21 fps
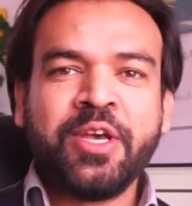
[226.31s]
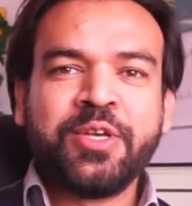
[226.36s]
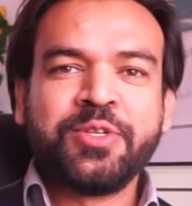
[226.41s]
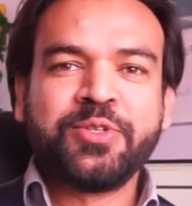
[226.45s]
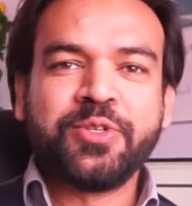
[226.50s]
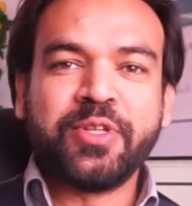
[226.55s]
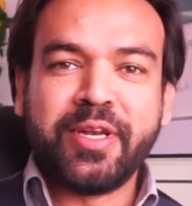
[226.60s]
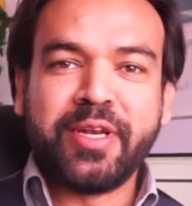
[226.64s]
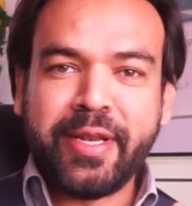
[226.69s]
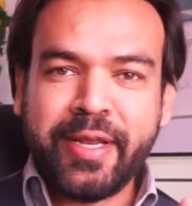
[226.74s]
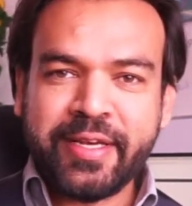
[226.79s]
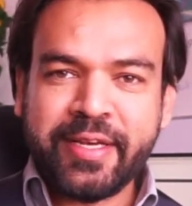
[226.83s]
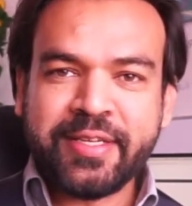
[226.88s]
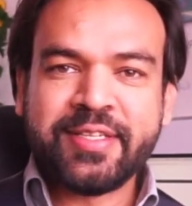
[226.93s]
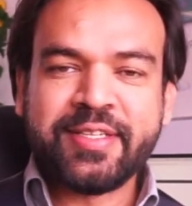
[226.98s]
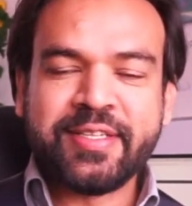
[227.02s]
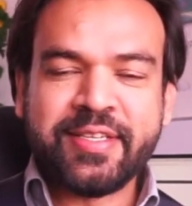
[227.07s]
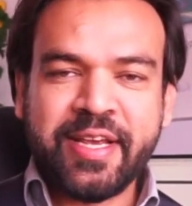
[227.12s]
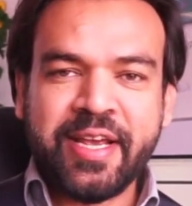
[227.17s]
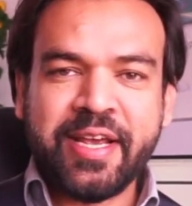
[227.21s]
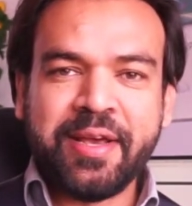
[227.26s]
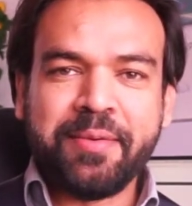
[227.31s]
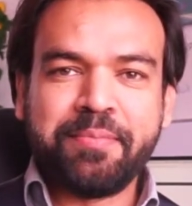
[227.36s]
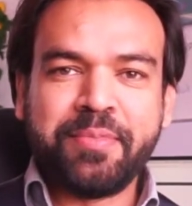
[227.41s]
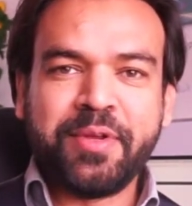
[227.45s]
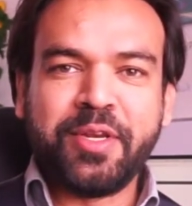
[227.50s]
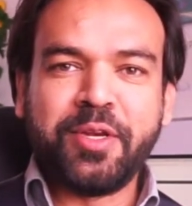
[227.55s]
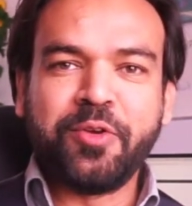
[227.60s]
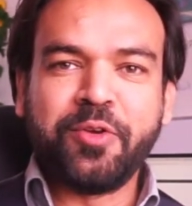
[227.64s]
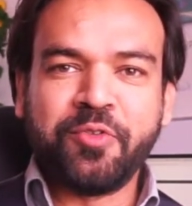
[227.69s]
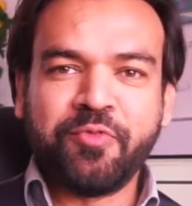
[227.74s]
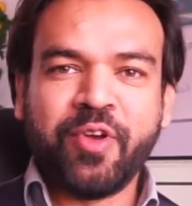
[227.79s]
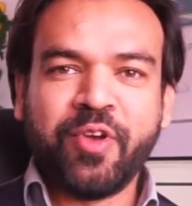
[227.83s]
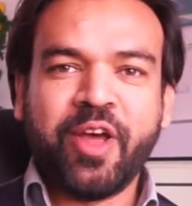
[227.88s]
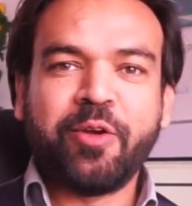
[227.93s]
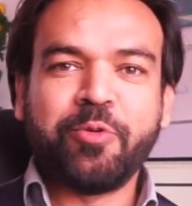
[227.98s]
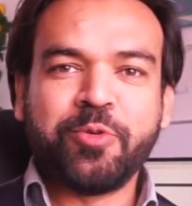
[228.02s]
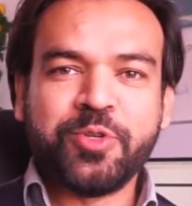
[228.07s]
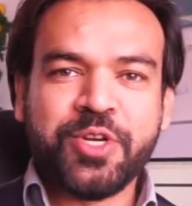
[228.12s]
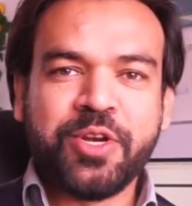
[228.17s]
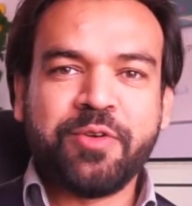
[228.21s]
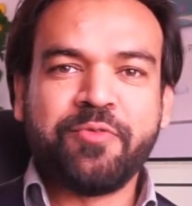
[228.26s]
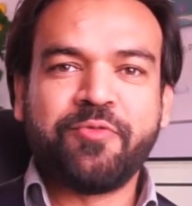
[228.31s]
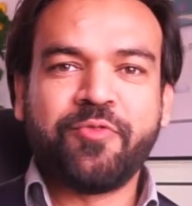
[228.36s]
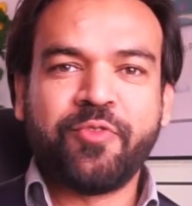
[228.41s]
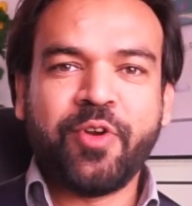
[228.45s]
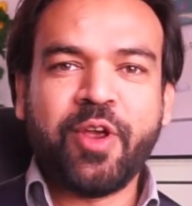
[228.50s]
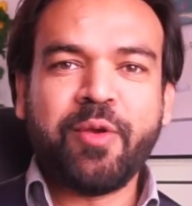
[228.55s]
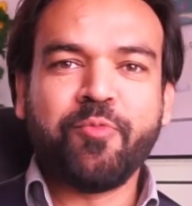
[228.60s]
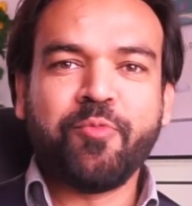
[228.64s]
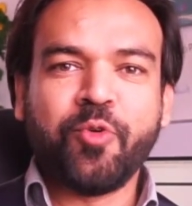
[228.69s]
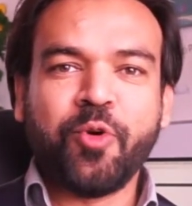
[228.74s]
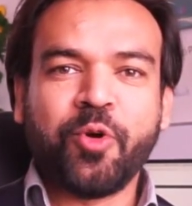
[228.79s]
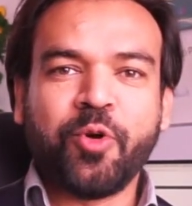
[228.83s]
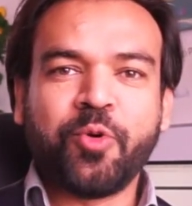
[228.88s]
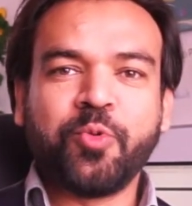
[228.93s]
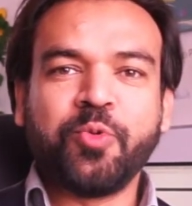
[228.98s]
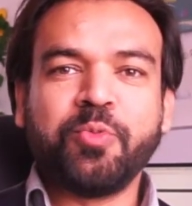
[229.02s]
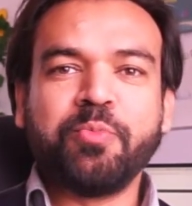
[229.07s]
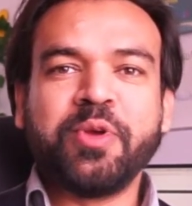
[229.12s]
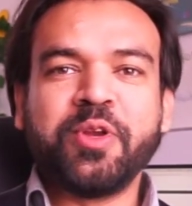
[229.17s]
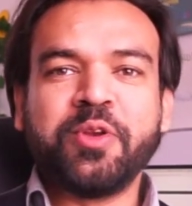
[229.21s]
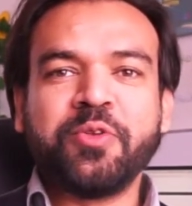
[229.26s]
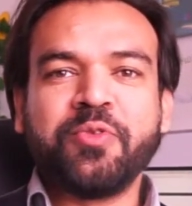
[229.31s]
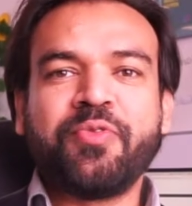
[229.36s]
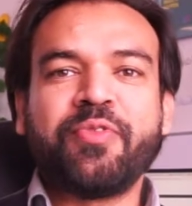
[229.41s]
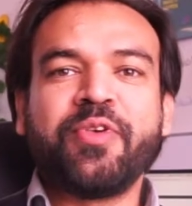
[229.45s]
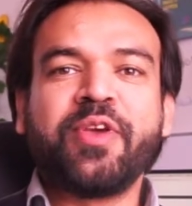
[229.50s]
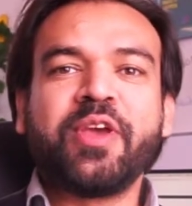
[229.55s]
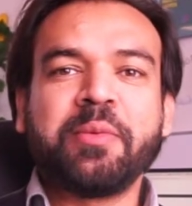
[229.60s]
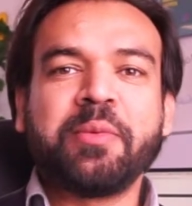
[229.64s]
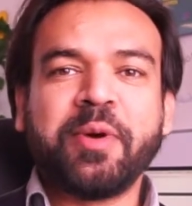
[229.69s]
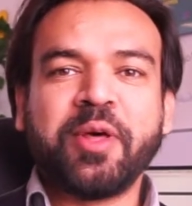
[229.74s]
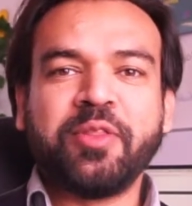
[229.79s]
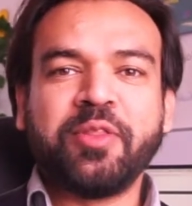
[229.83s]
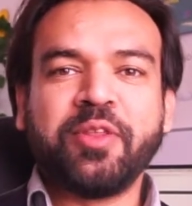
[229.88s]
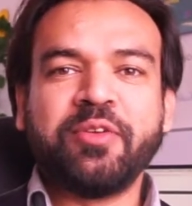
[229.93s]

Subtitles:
So the next step in your evaluation framework would be to think about